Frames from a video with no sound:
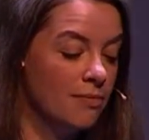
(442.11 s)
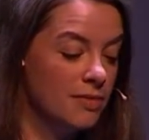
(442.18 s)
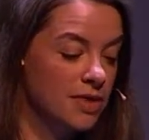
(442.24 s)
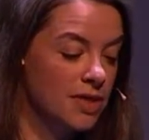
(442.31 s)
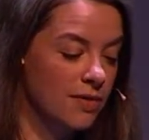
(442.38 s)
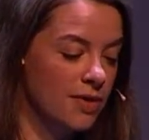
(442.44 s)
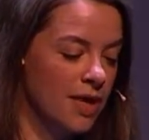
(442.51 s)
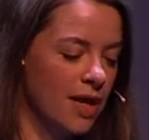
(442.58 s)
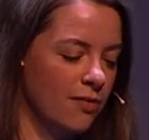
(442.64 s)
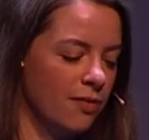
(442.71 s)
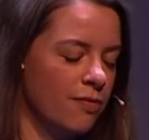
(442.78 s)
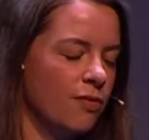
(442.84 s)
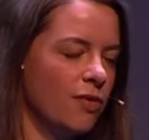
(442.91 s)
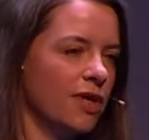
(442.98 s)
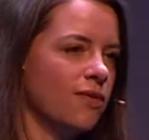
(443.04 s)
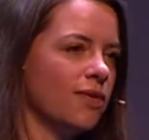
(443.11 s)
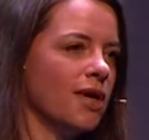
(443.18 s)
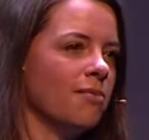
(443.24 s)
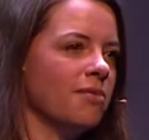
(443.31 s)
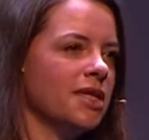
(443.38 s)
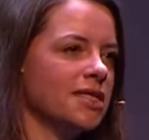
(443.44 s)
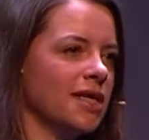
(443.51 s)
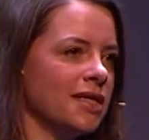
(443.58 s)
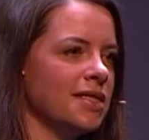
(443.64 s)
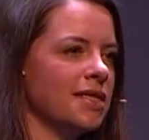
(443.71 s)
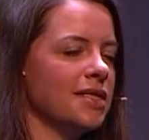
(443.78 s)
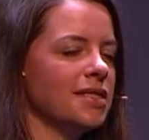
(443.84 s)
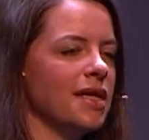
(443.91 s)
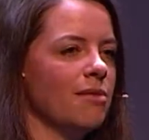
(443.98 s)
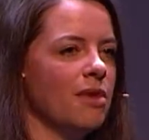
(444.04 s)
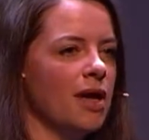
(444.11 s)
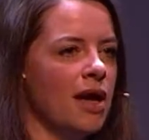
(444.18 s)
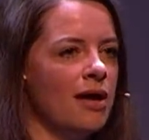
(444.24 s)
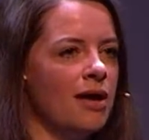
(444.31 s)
So yeah, we've been working with companies like DSM